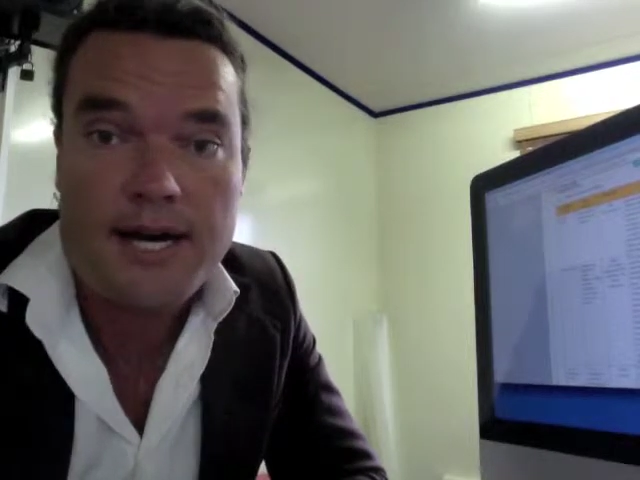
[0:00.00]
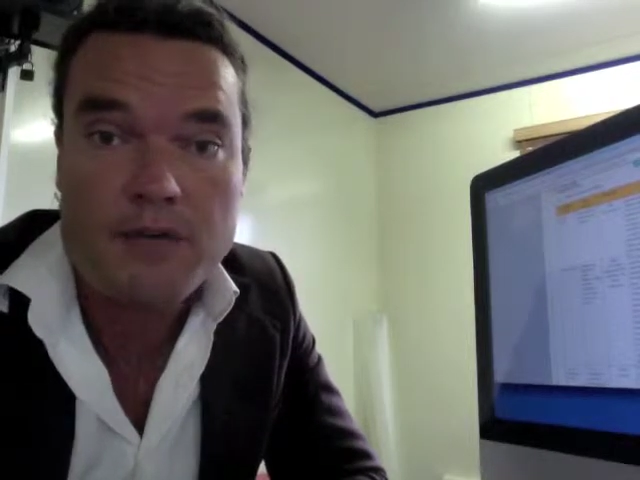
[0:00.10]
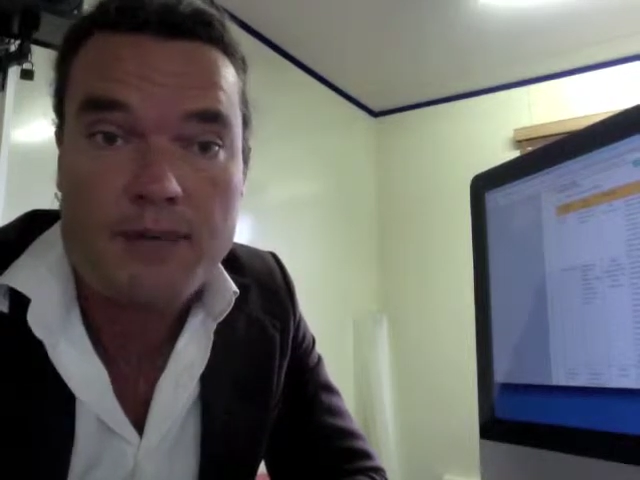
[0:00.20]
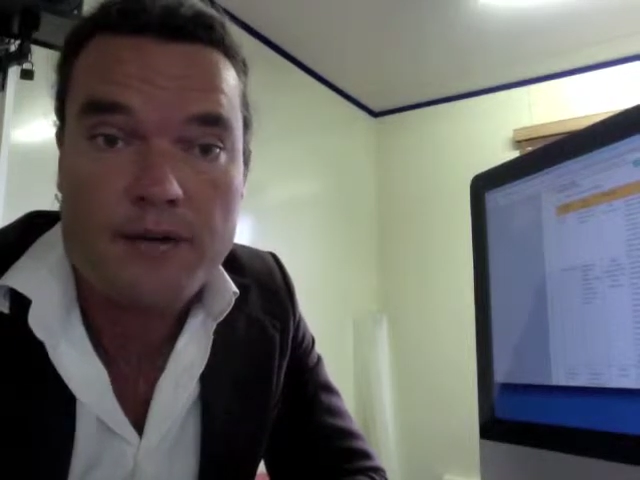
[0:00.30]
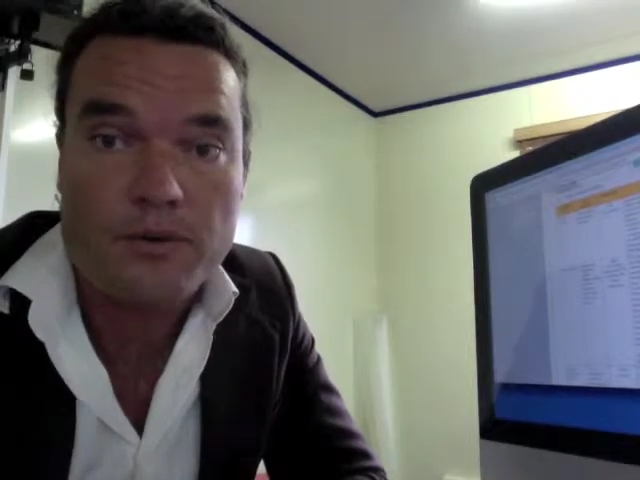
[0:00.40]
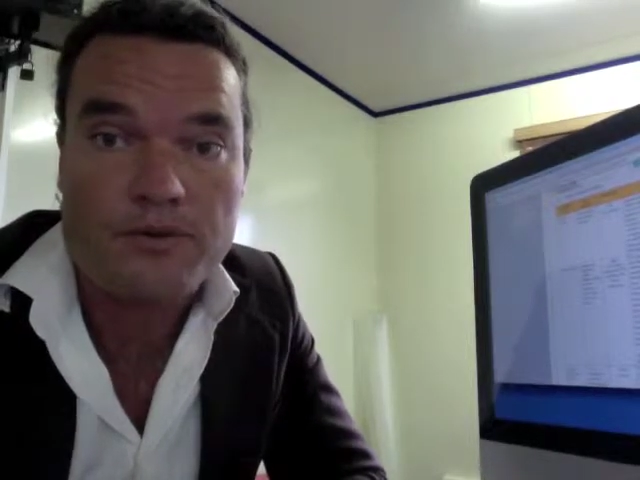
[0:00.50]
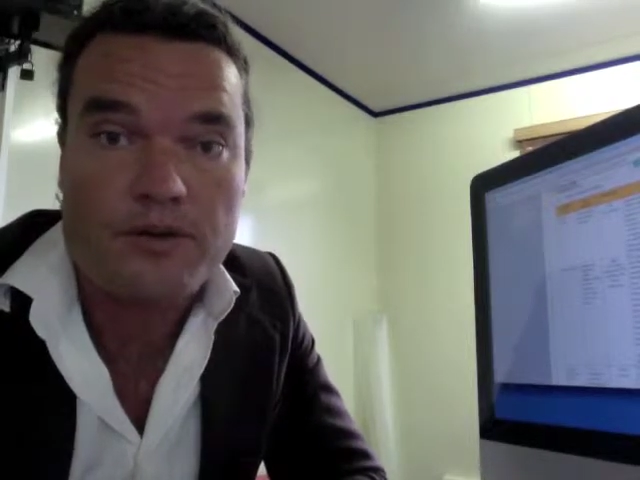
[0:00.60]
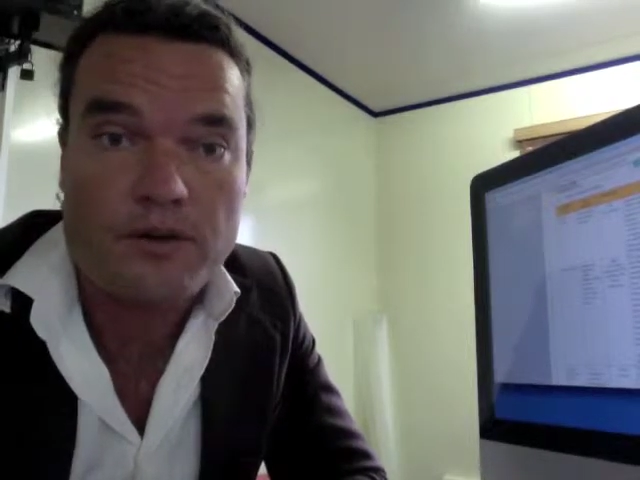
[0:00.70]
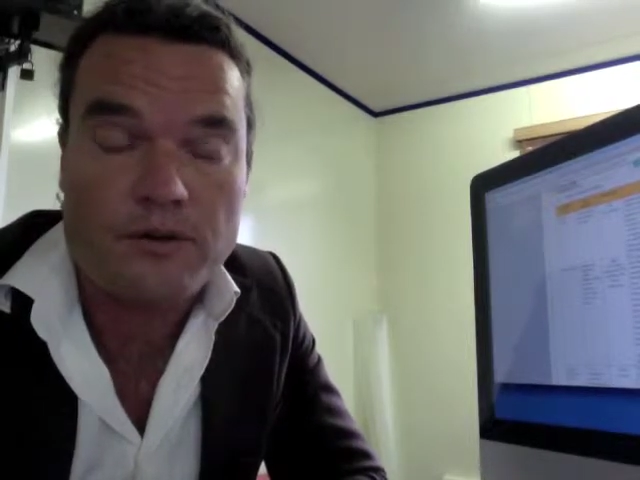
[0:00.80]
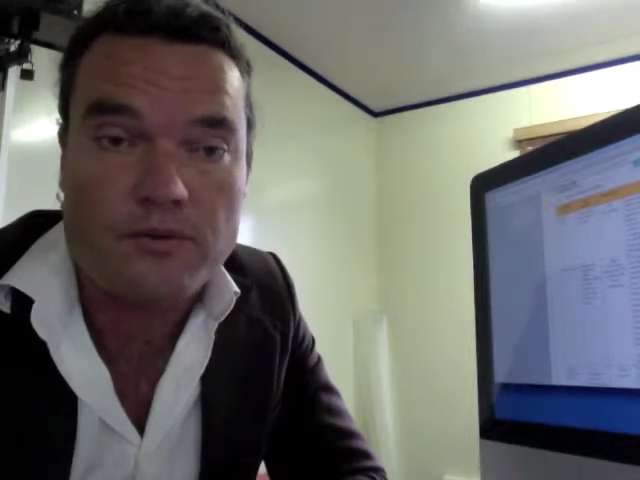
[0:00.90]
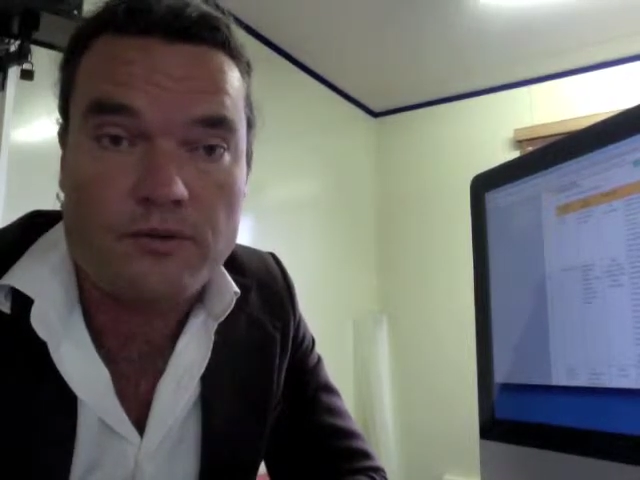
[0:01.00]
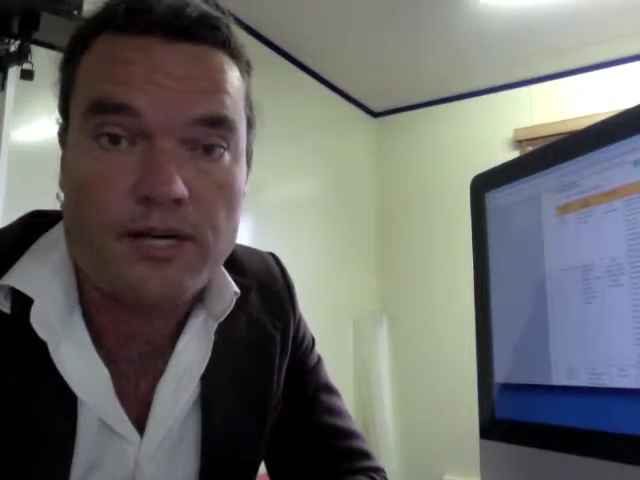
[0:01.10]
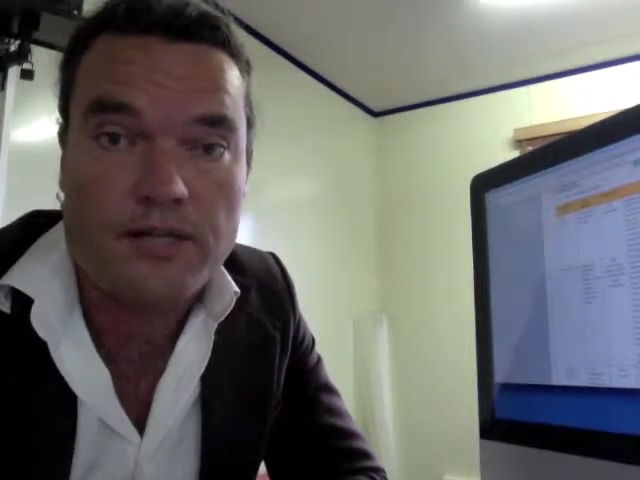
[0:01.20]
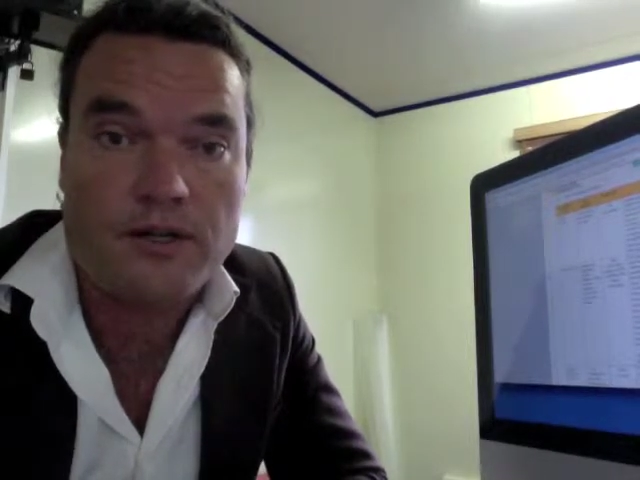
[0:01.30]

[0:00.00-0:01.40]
You may also